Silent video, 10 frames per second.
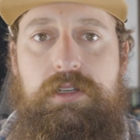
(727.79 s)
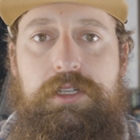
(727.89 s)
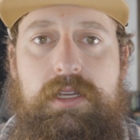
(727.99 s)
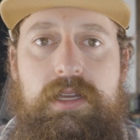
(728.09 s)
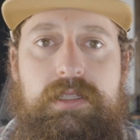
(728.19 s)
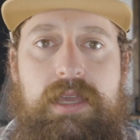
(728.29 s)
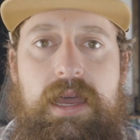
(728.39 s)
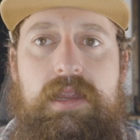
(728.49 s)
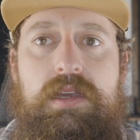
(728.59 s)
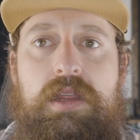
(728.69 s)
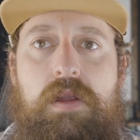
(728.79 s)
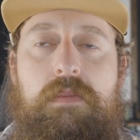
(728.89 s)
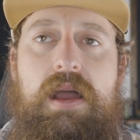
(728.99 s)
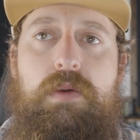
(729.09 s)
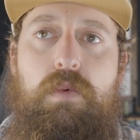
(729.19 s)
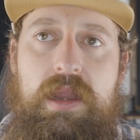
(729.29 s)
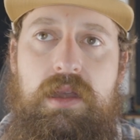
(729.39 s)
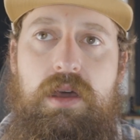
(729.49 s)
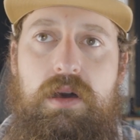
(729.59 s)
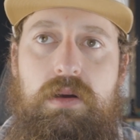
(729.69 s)
and she gets kind of near my
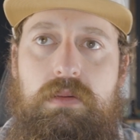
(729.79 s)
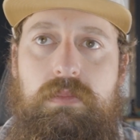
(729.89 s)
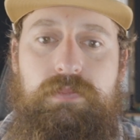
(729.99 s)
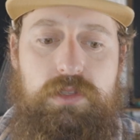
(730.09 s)
window.